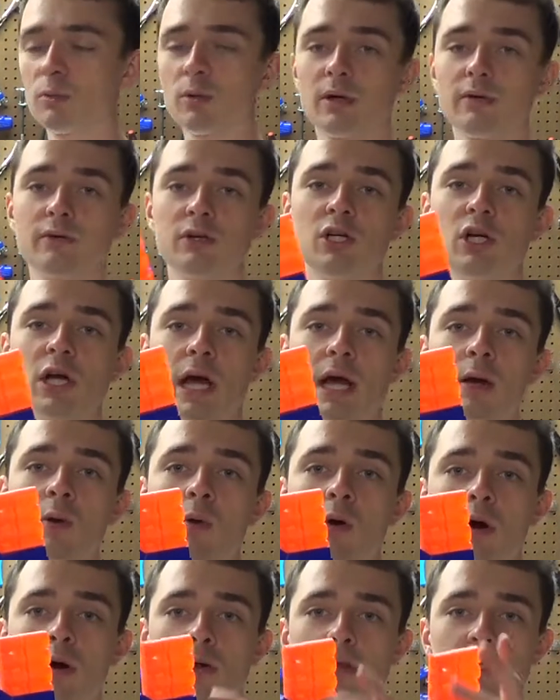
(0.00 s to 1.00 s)
we have a
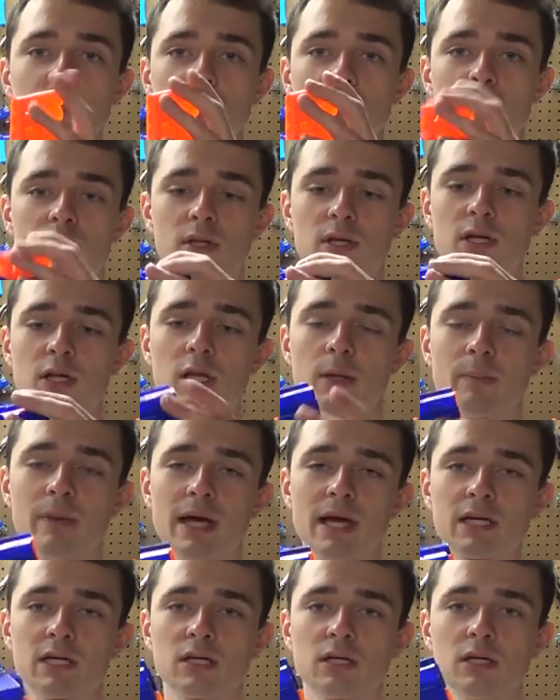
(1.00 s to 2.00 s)
Jaguar. This one, the clip
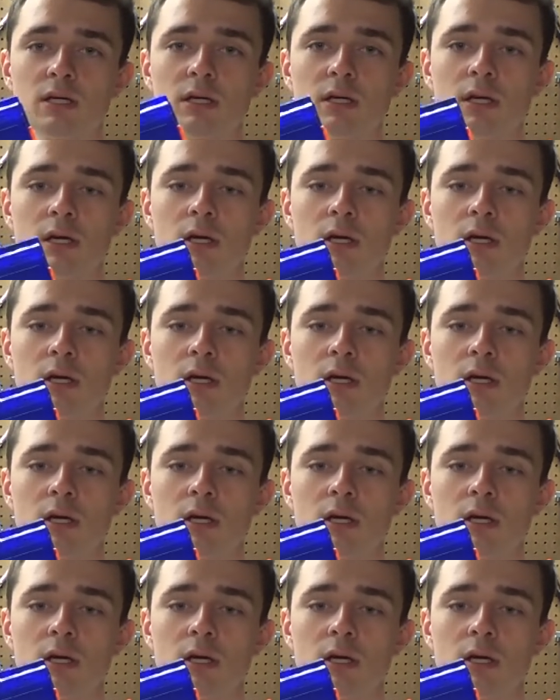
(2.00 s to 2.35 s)
actually